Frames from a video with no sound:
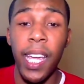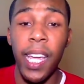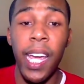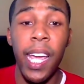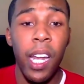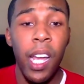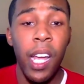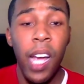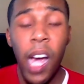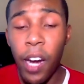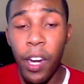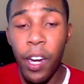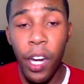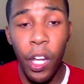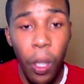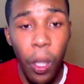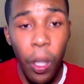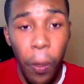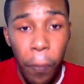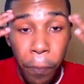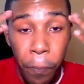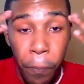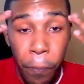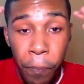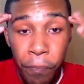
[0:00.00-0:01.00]
Again,
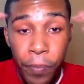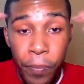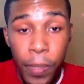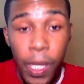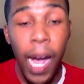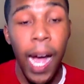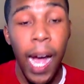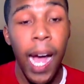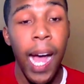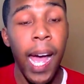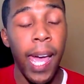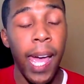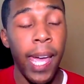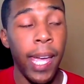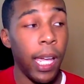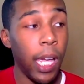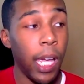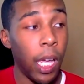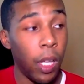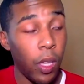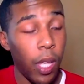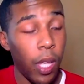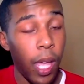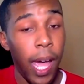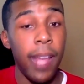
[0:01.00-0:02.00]
another
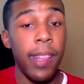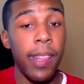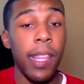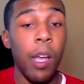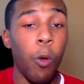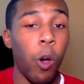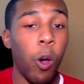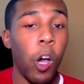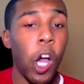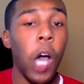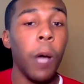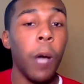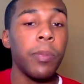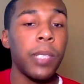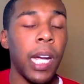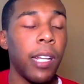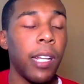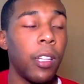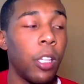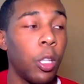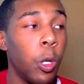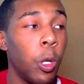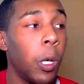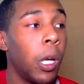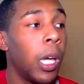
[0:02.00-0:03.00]
guy in the head that will help
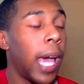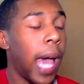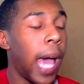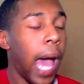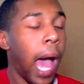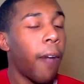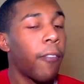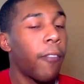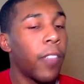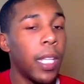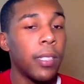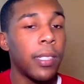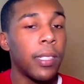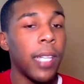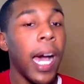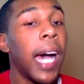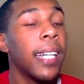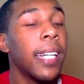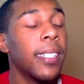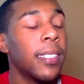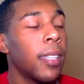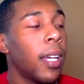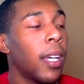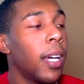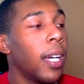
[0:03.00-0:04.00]
Ty Lue have these
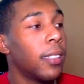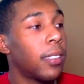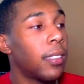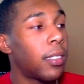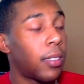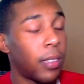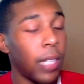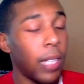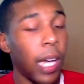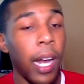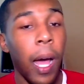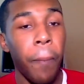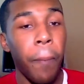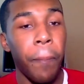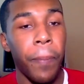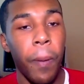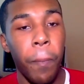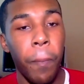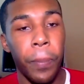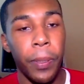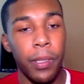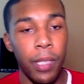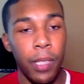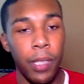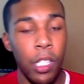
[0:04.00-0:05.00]
guys set
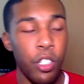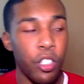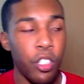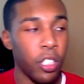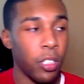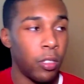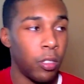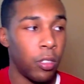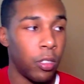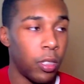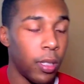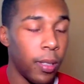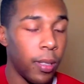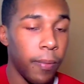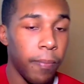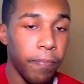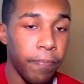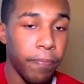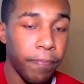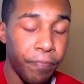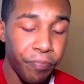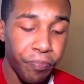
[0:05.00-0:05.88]
up in positions.